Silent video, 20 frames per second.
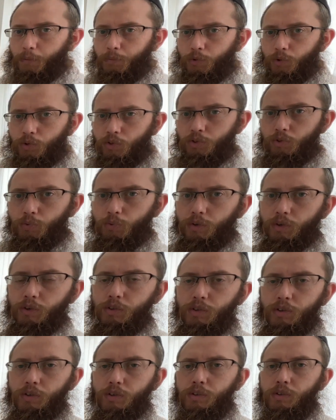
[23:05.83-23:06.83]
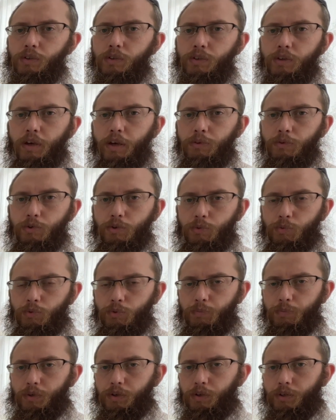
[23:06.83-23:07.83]
an amud, where the cantor
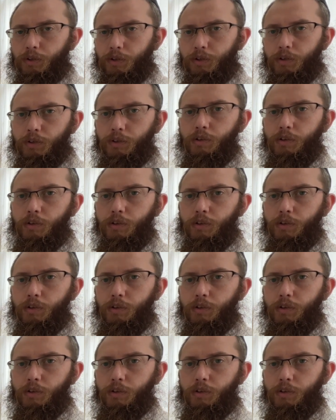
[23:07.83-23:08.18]
will be leading